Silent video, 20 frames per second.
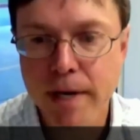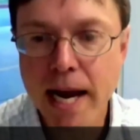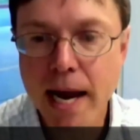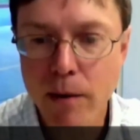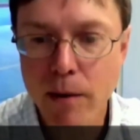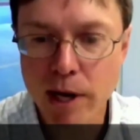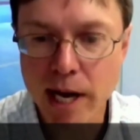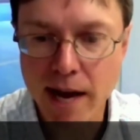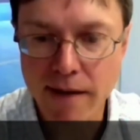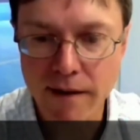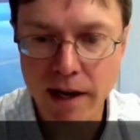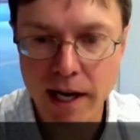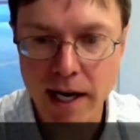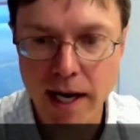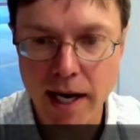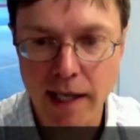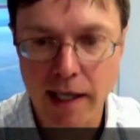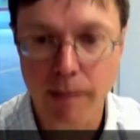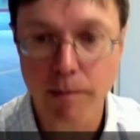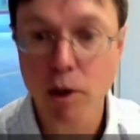Yeah, we have a
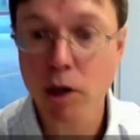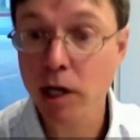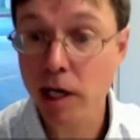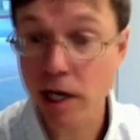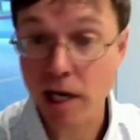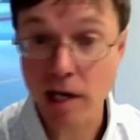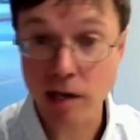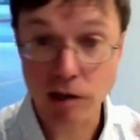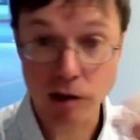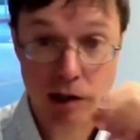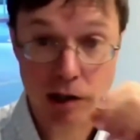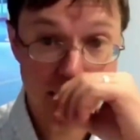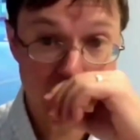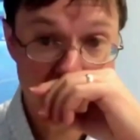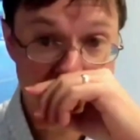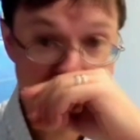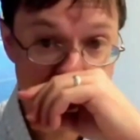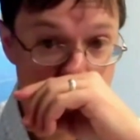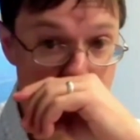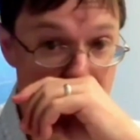uh, community edition that's
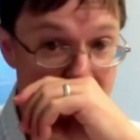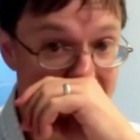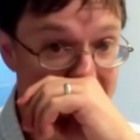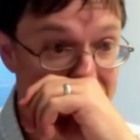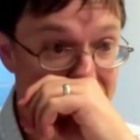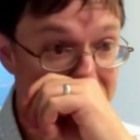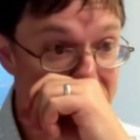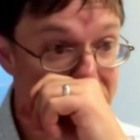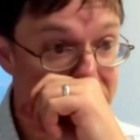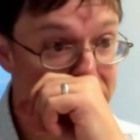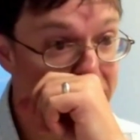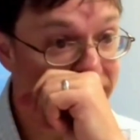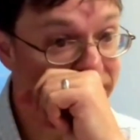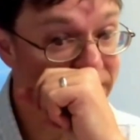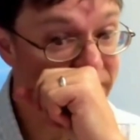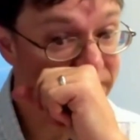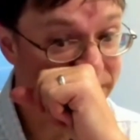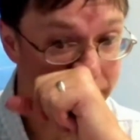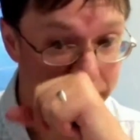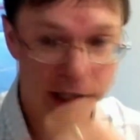actually been downloaded about
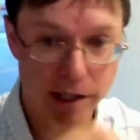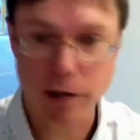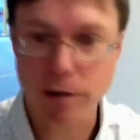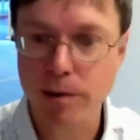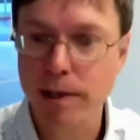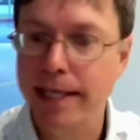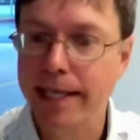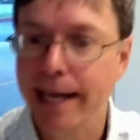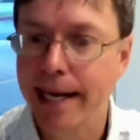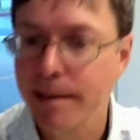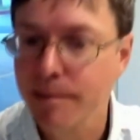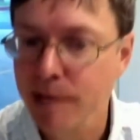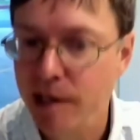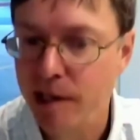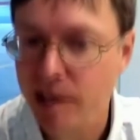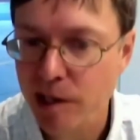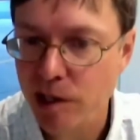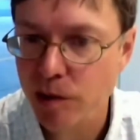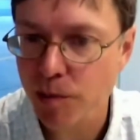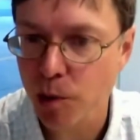1,500 times
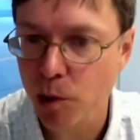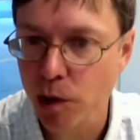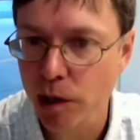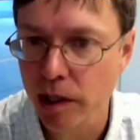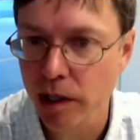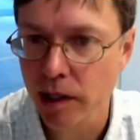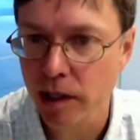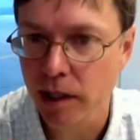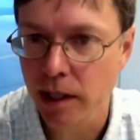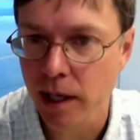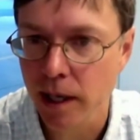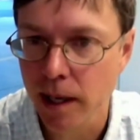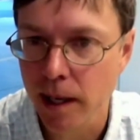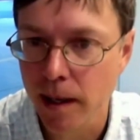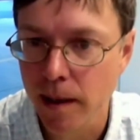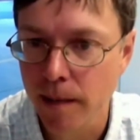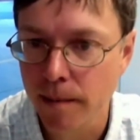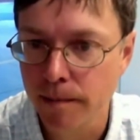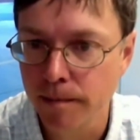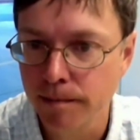at this point.
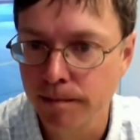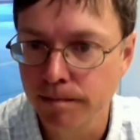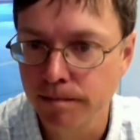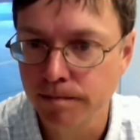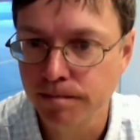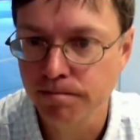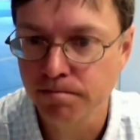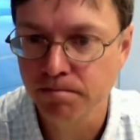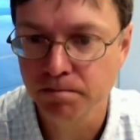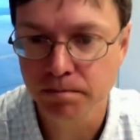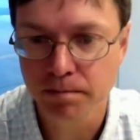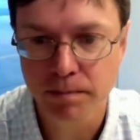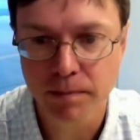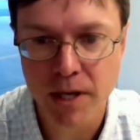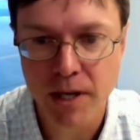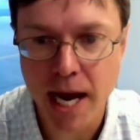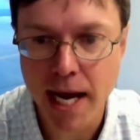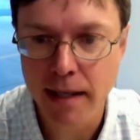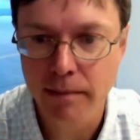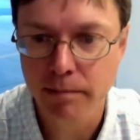Um,
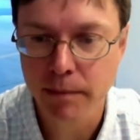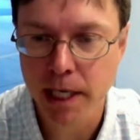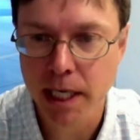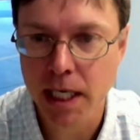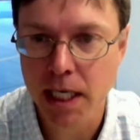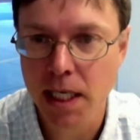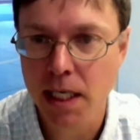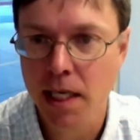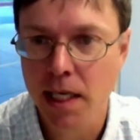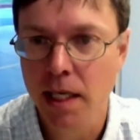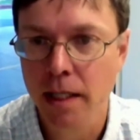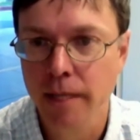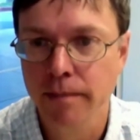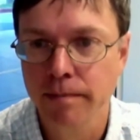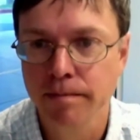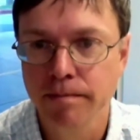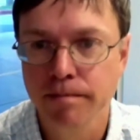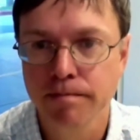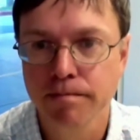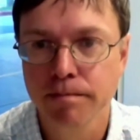yeah, get in
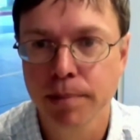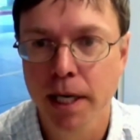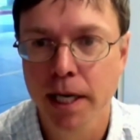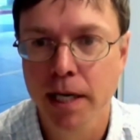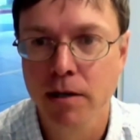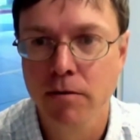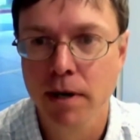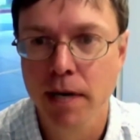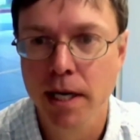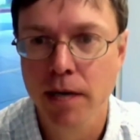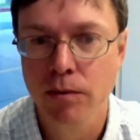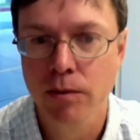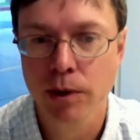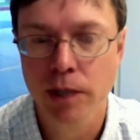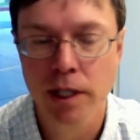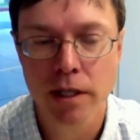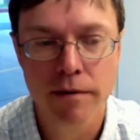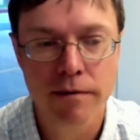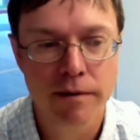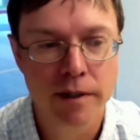there, play around. We'd
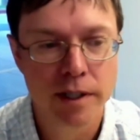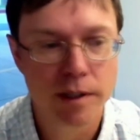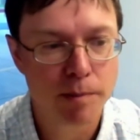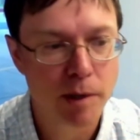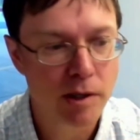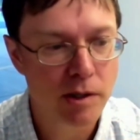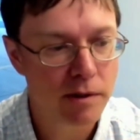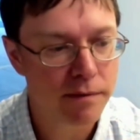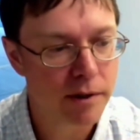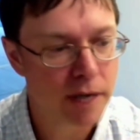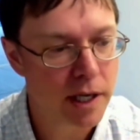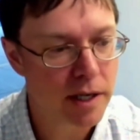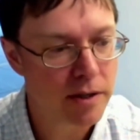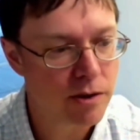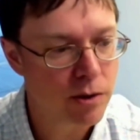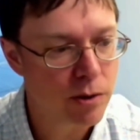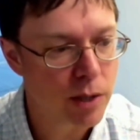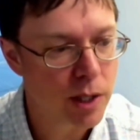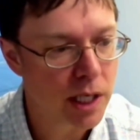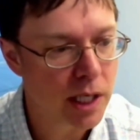love, uh, especially if you guys
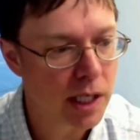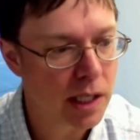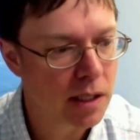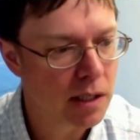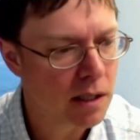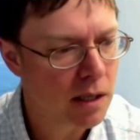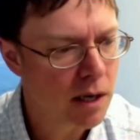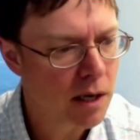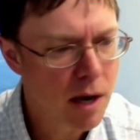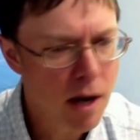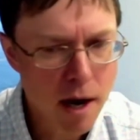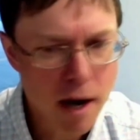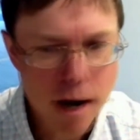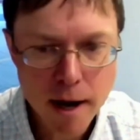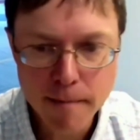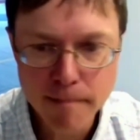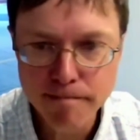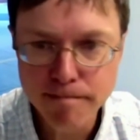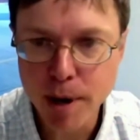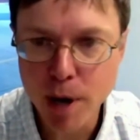are doing any
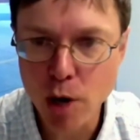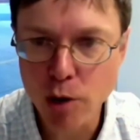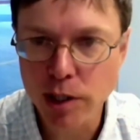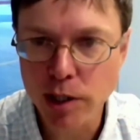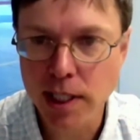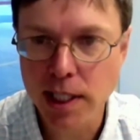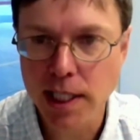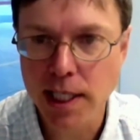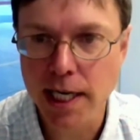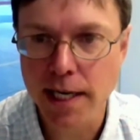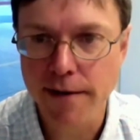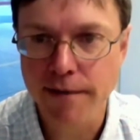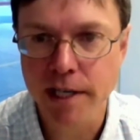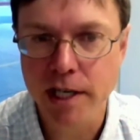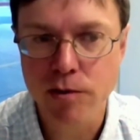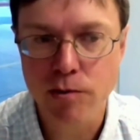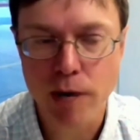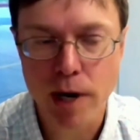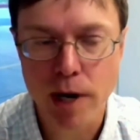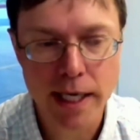post
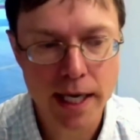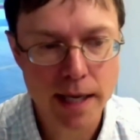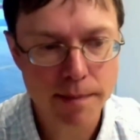CFD write